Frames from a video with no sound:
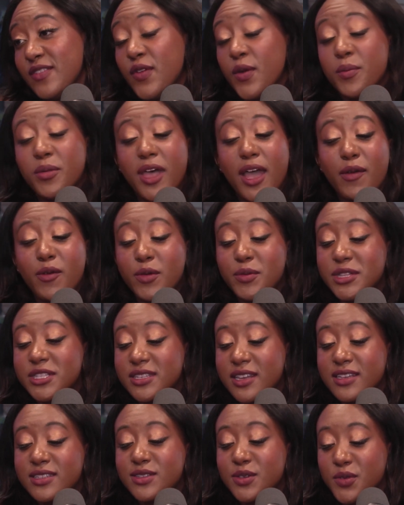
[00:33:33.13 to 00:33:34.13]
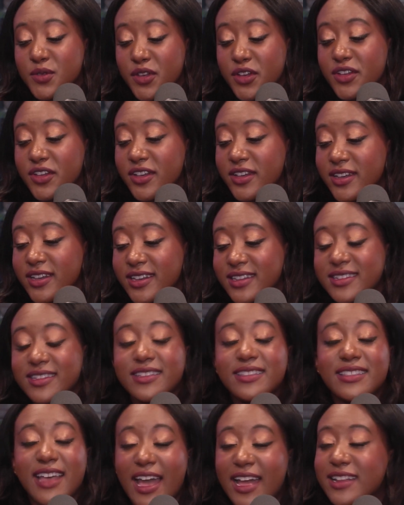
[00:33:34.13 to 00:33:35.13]
If a black woman says you look good,
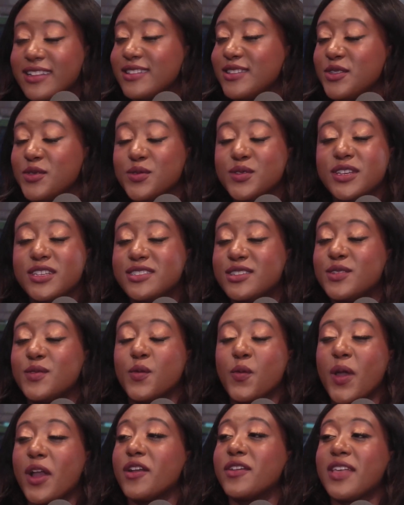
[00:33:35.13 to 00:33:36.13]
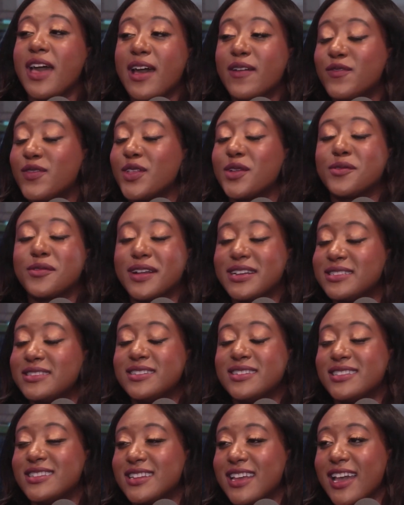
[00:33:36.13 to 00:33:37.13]
that you need to wear that for the rest
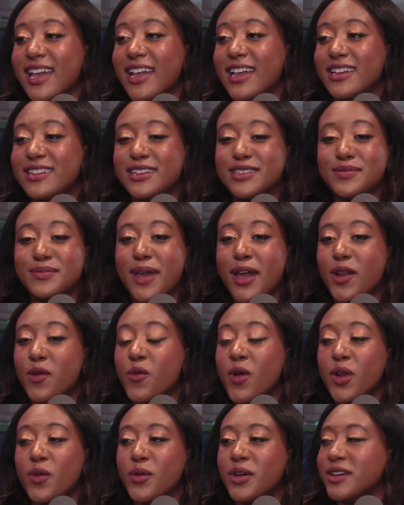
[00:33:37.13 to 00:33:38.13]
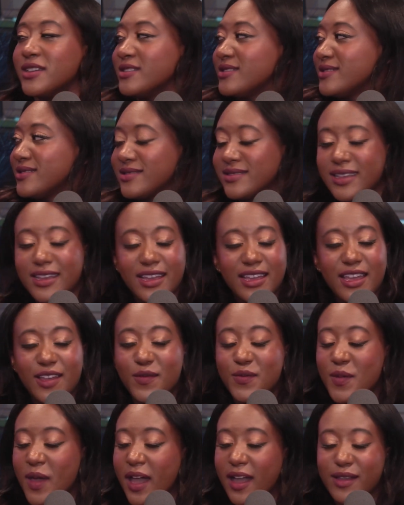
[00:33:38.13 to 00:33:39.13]
of the day. It doesn't matter what it was.
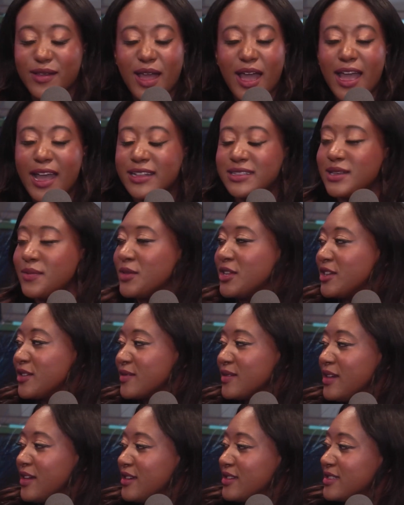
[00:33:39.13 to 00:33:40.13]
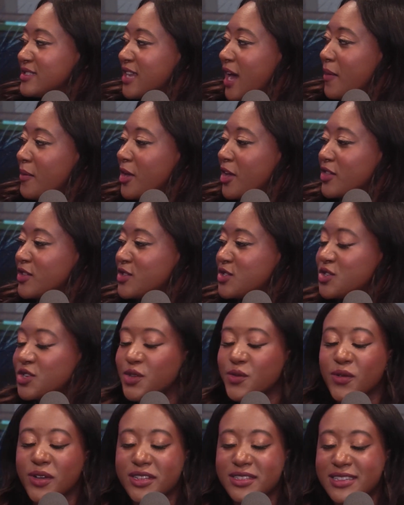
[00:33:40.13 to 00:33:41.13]
If I had somebody stop me on the
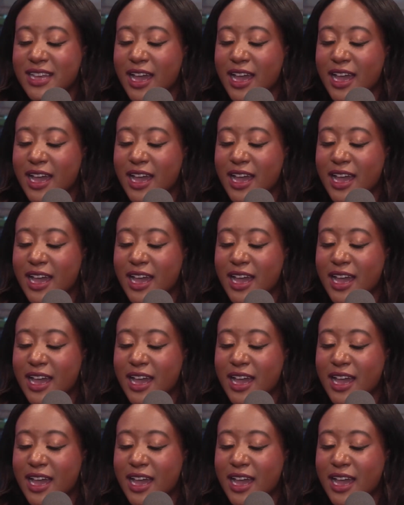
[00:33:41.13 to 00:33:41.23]
street one